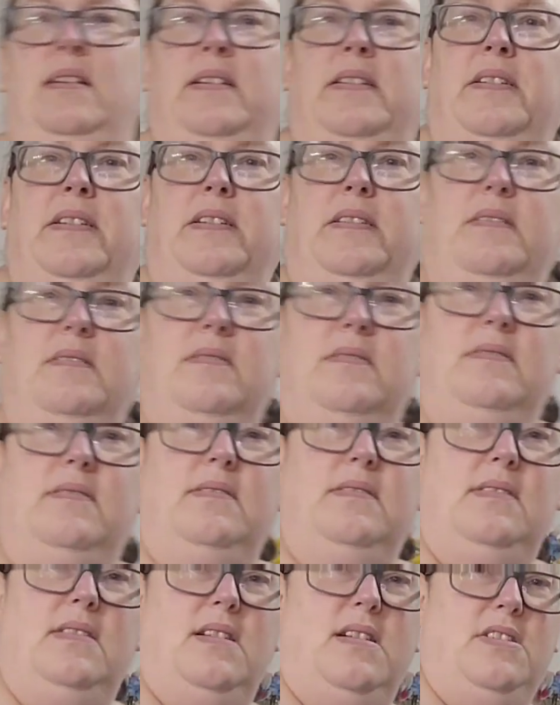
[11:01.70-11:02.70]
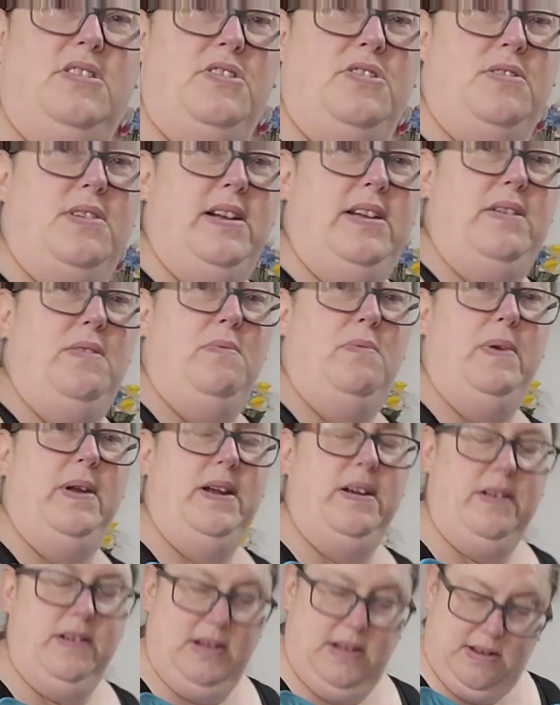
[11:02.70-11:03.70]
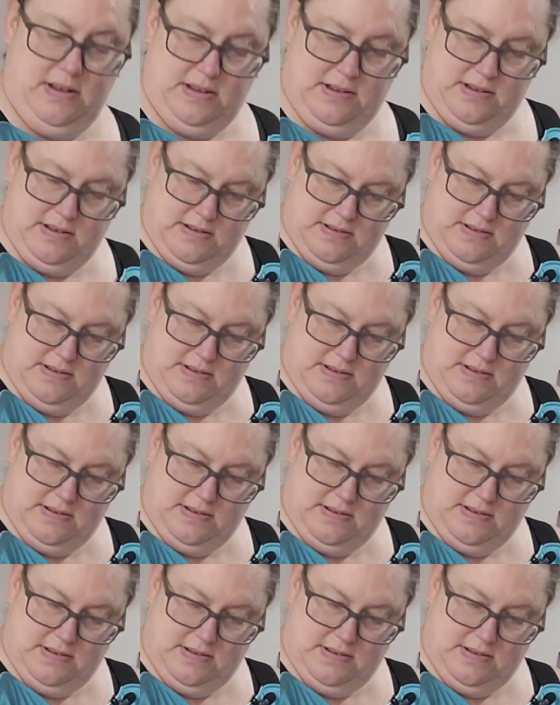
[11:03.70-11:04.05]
I don't know. I'll try and wear it.